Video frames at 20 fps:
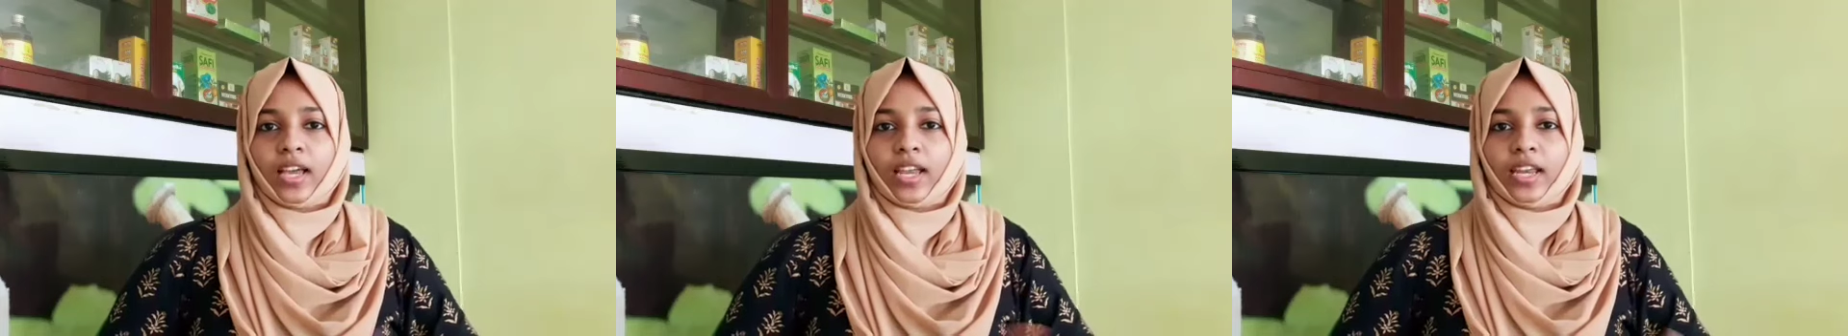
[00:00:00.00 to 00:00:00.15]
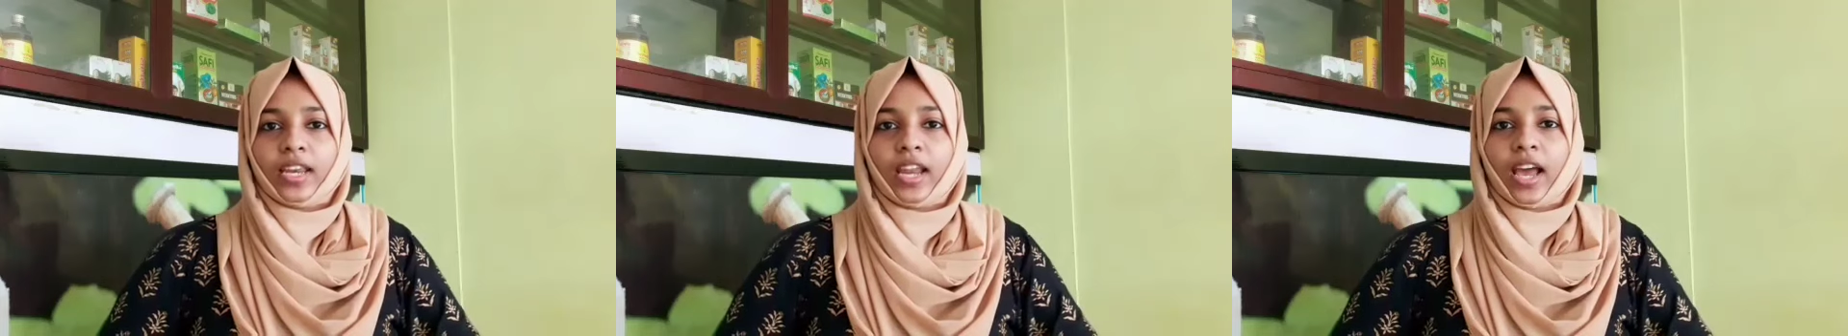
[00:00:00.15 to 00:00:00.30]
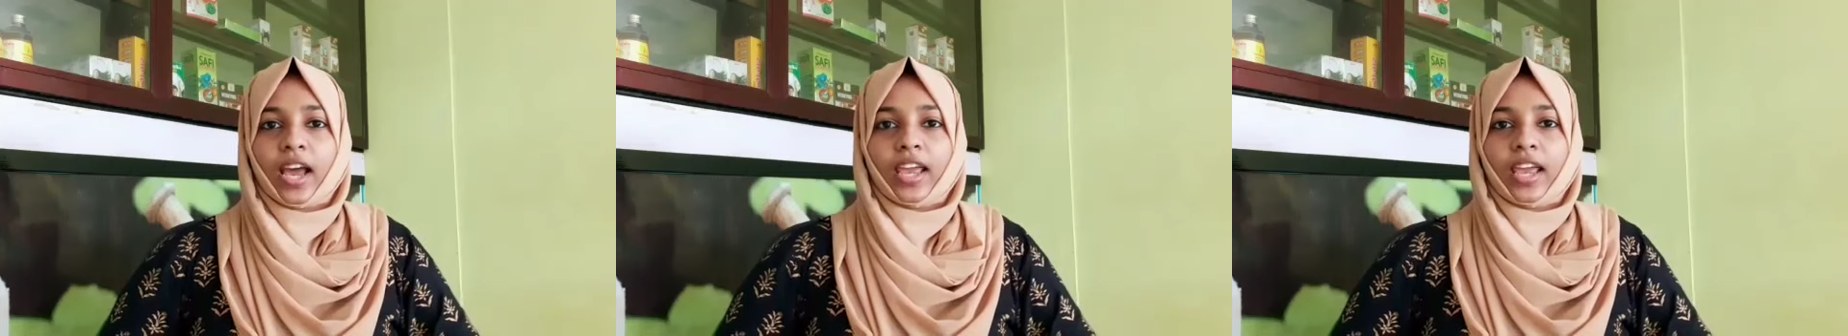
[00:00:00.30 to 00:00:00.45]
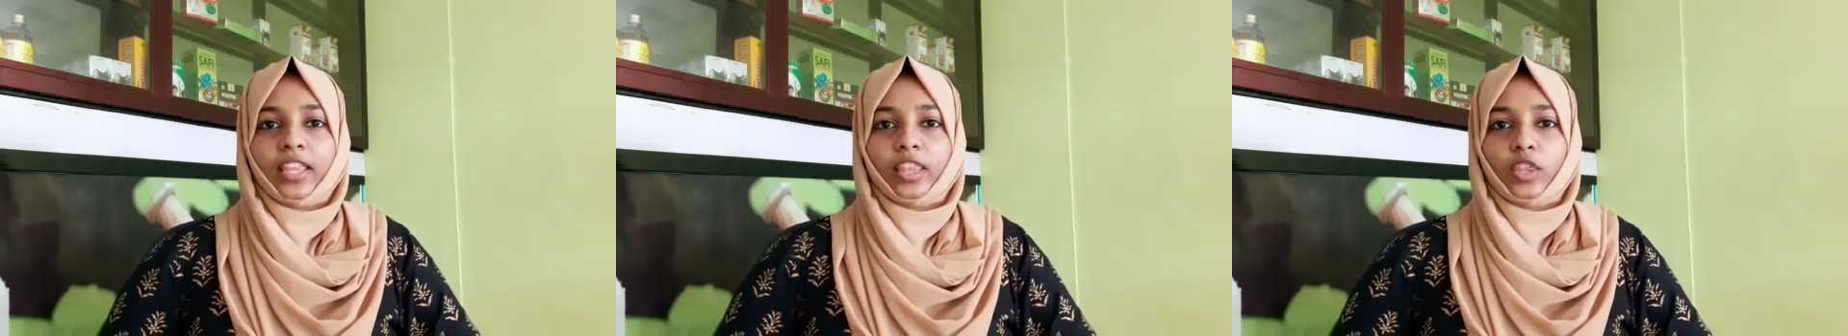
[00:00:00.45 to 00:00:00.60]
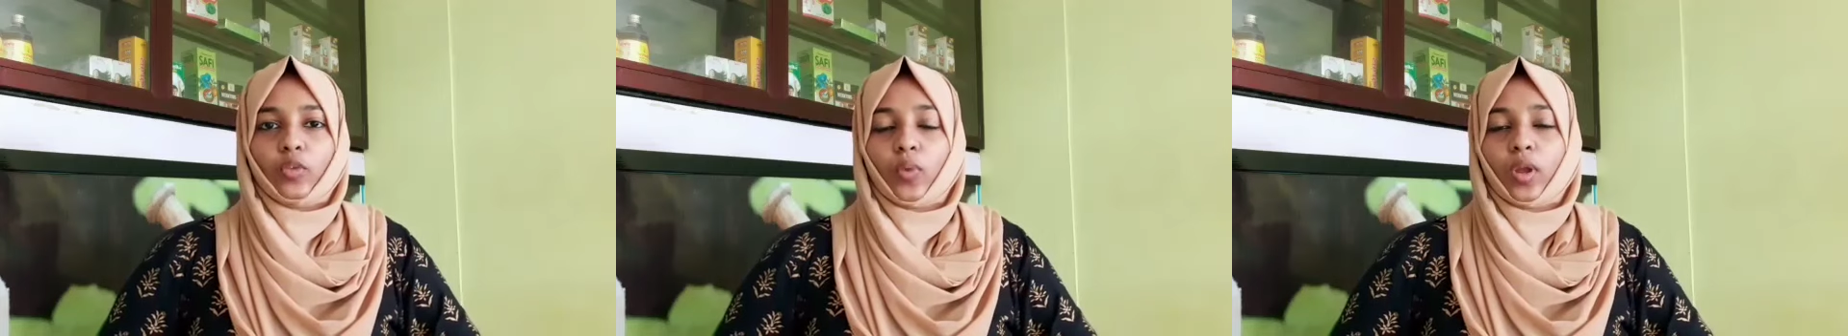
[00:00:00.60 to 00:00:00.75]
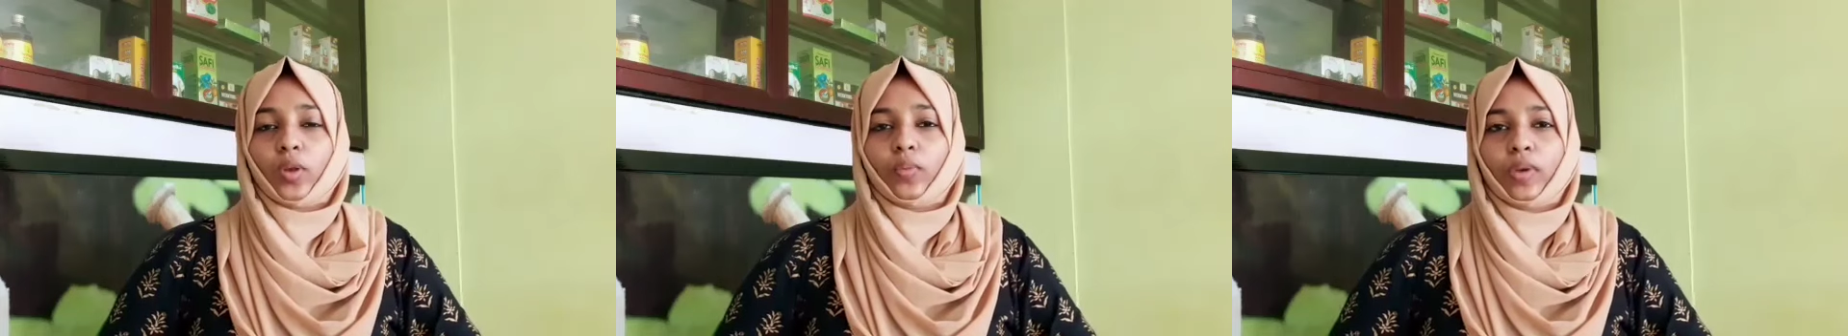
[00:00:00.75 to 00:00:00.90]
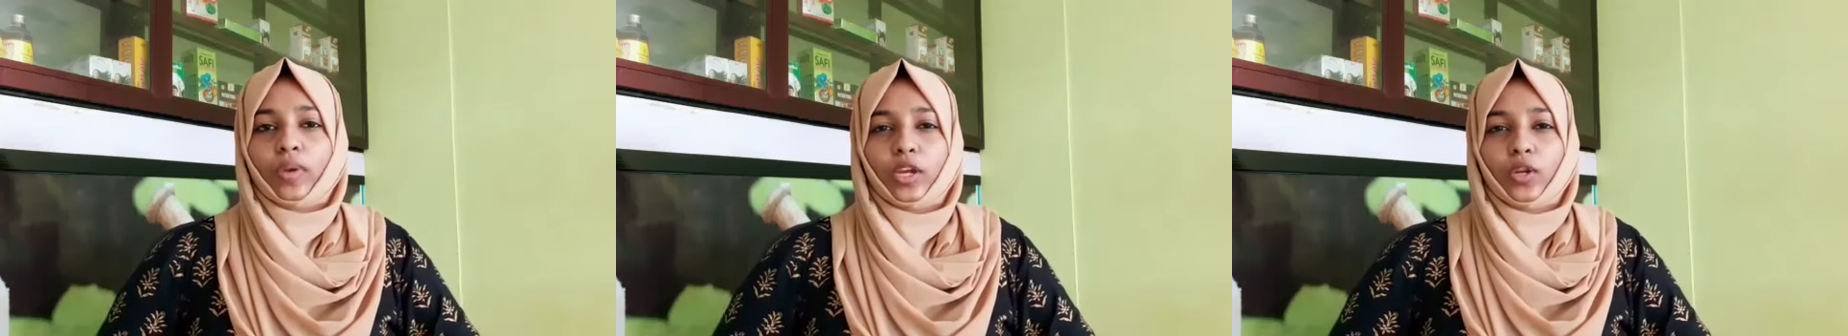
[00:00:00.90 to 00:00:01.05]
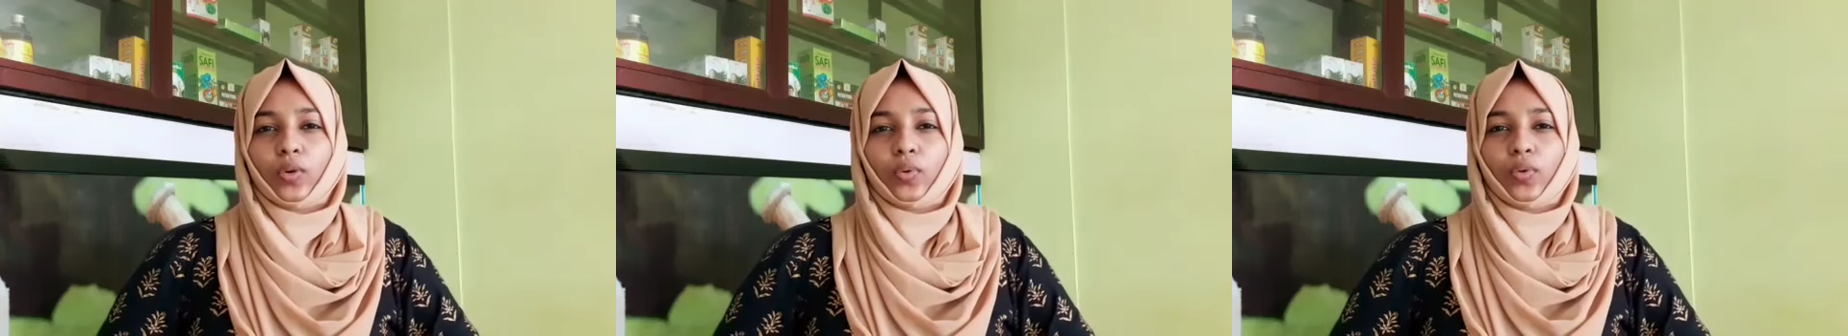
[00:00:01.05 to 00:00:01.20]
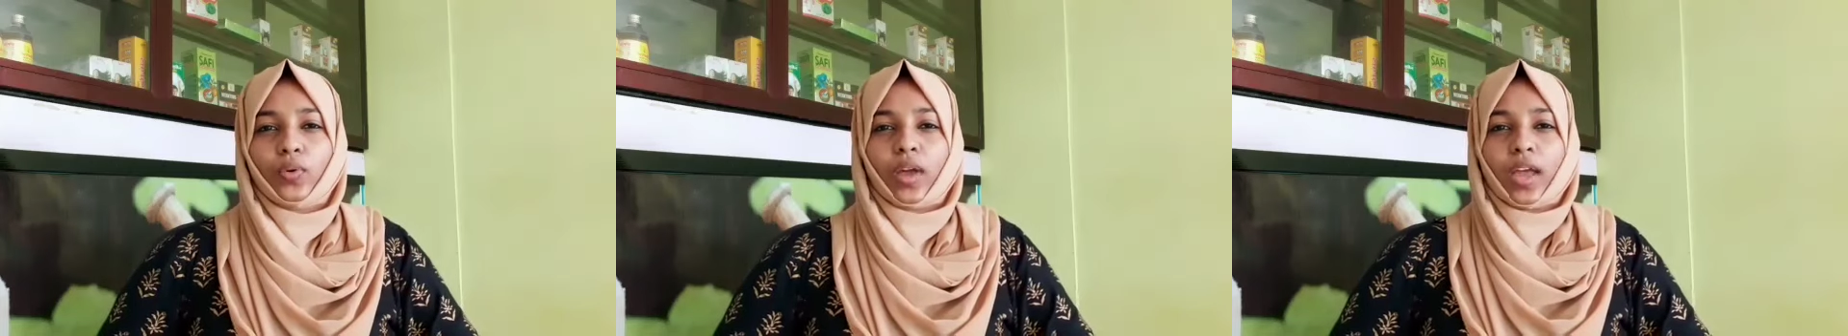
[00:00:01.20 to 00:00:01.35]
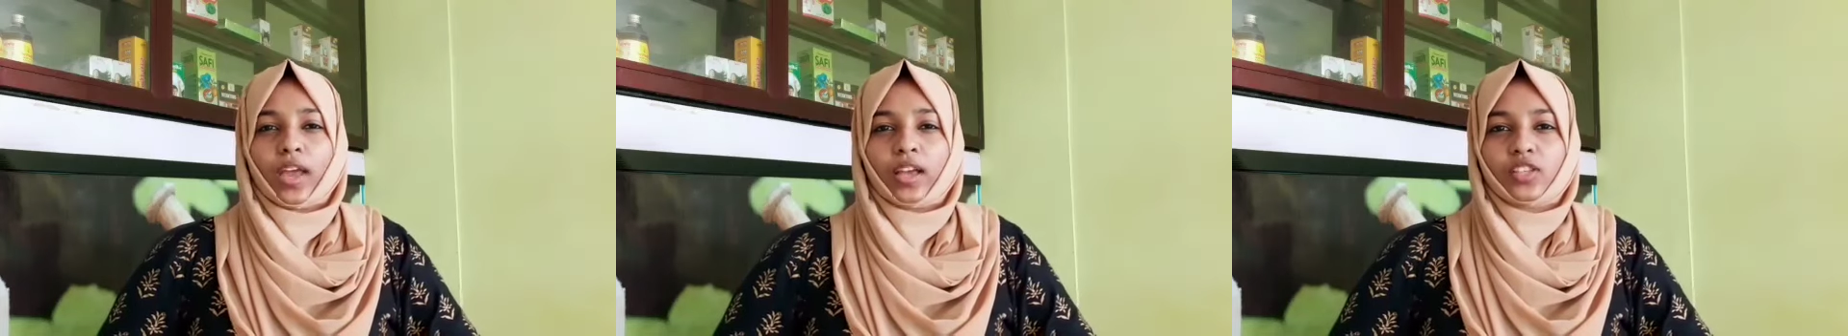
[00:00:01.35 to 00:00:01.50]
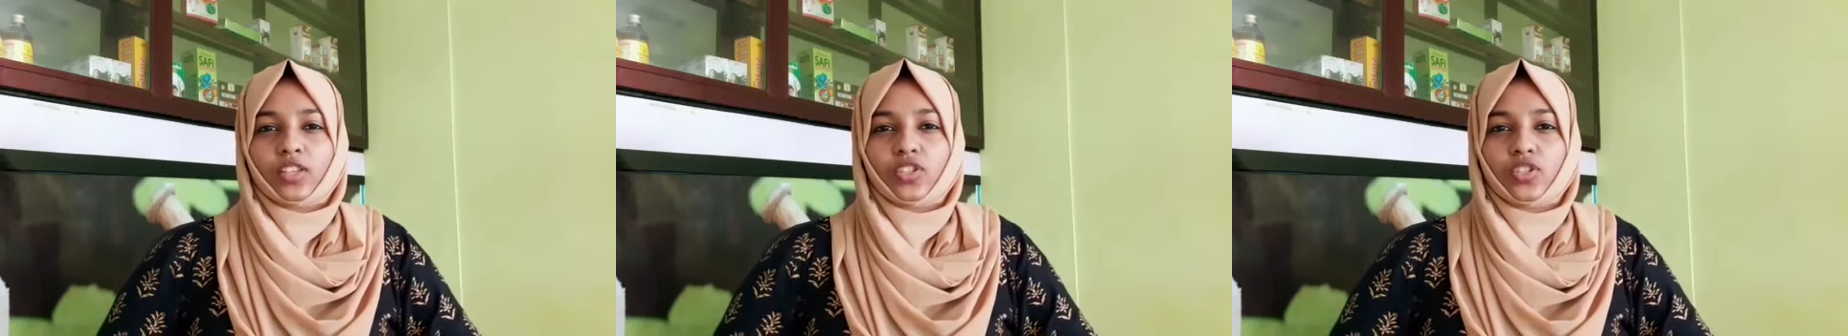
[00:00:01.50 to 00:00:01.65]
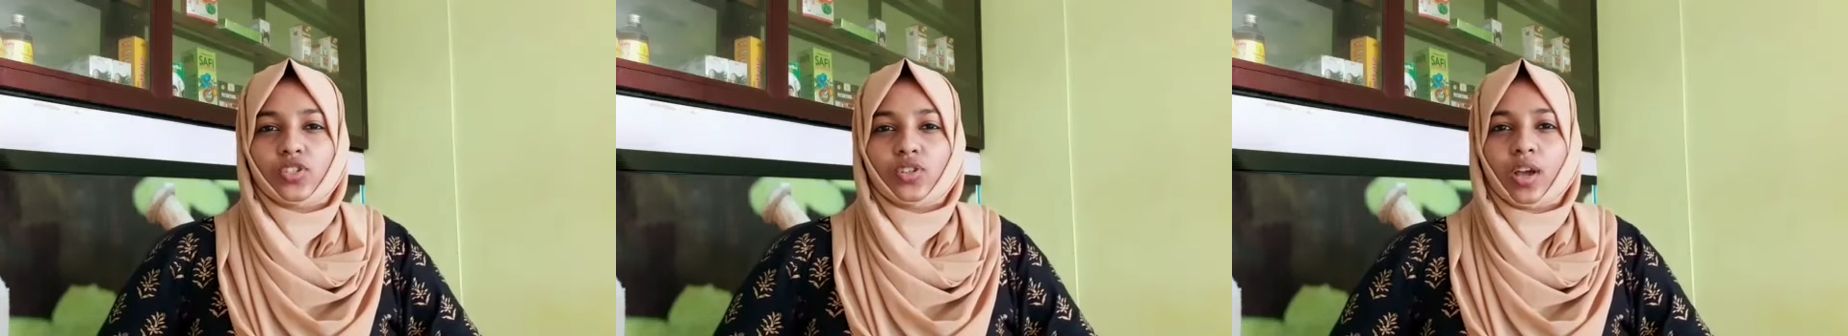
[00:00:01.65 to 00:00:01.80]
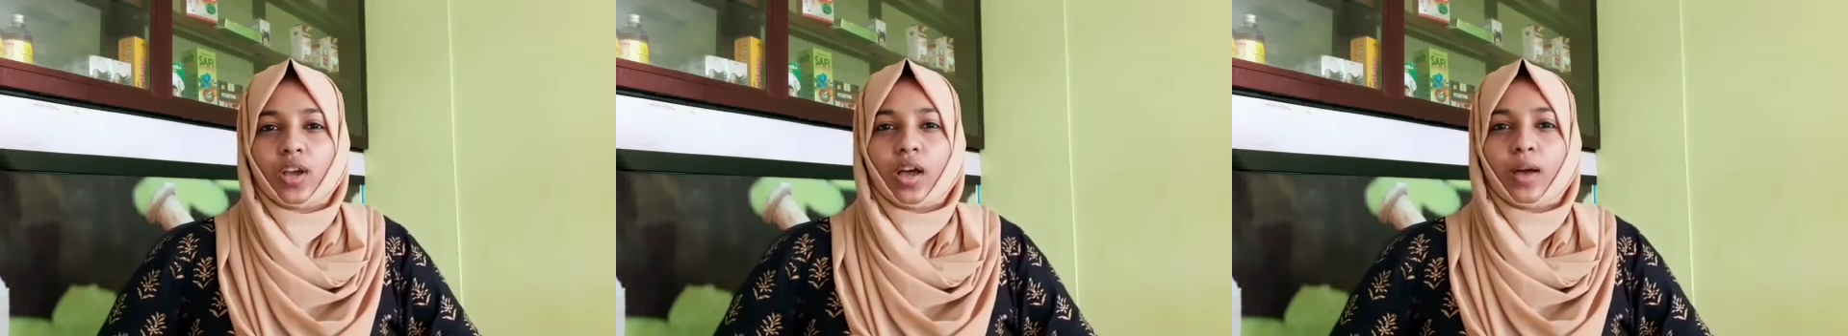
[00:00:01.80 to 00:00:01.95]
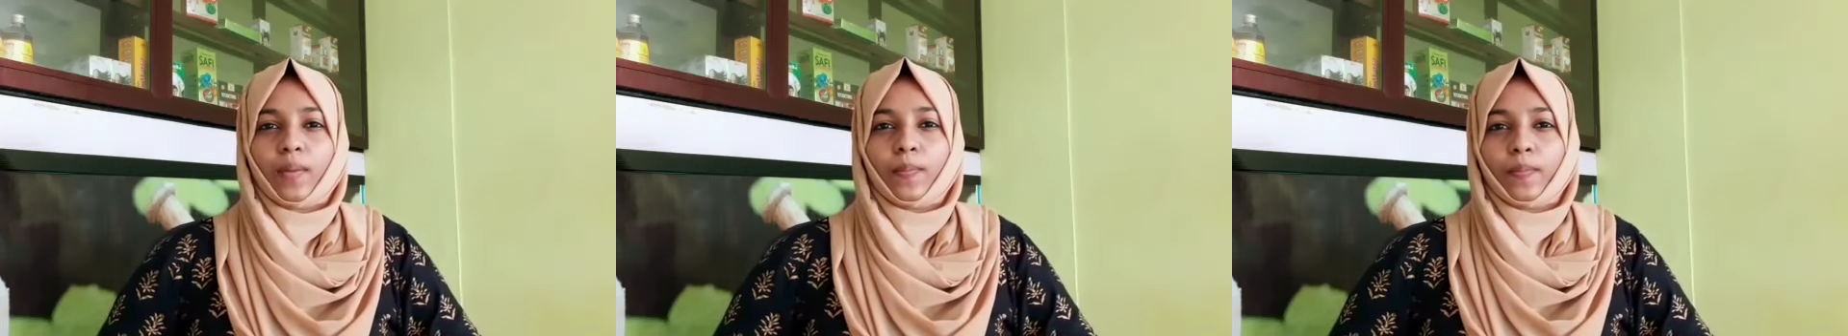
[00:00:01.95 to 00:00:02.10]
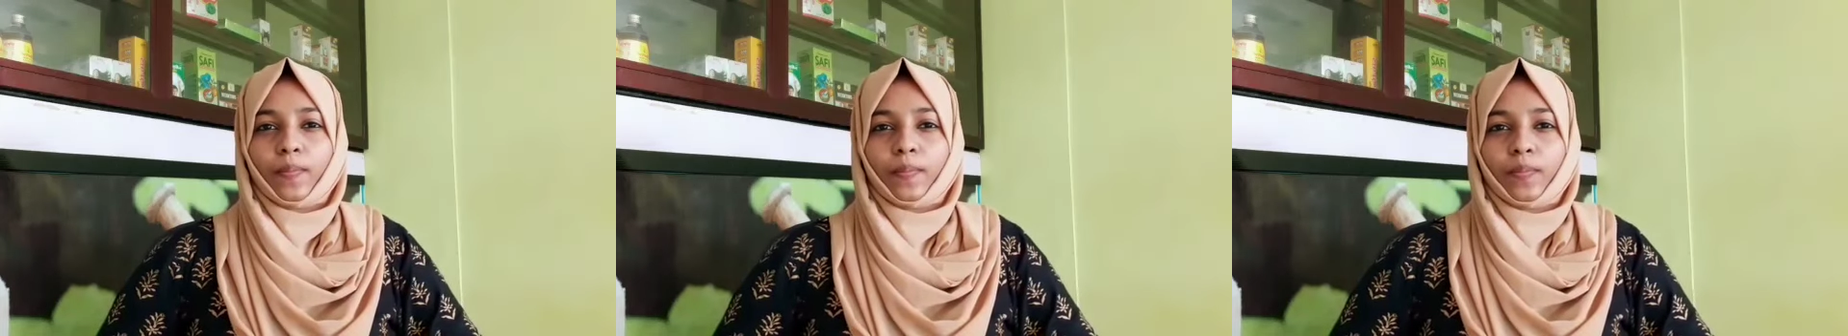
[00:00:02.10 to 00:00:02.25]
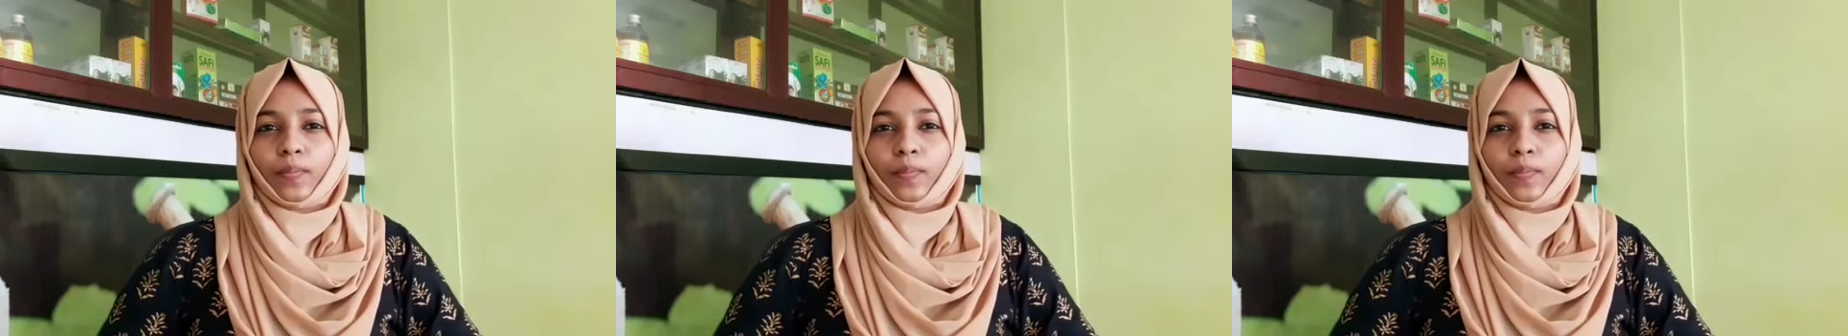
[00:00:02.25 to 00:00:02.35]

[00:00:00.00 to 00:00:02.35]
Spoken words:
Ninth, when we do extra